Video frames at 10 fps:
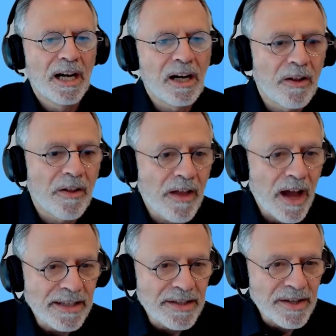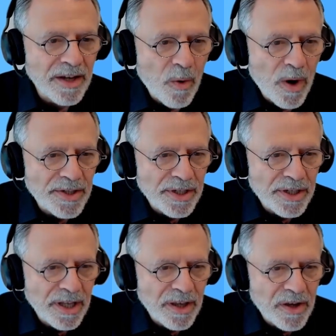I did see a
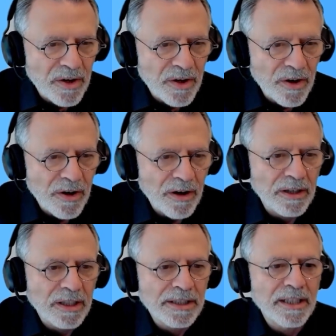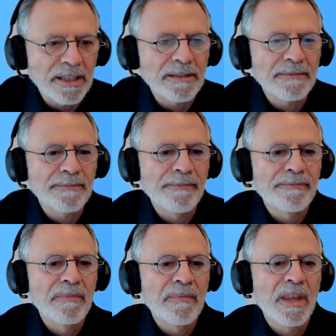question here on
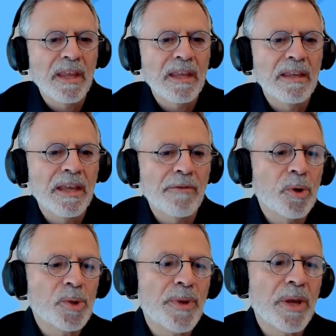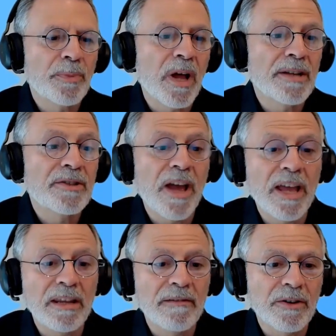can rules be applied to
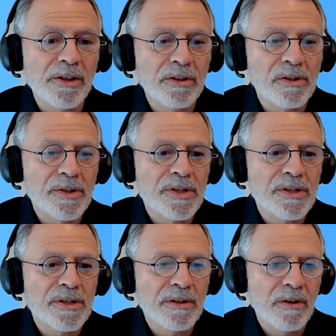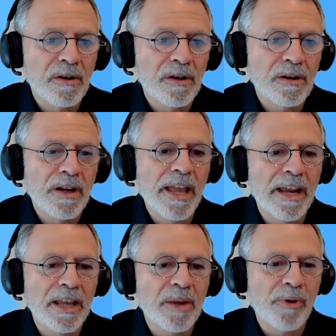any verticals or
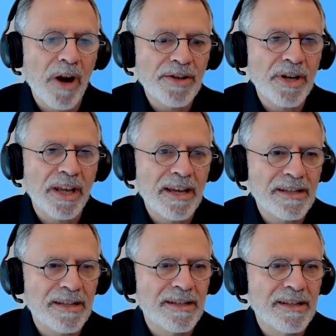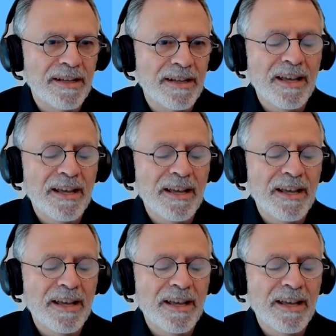any project cases?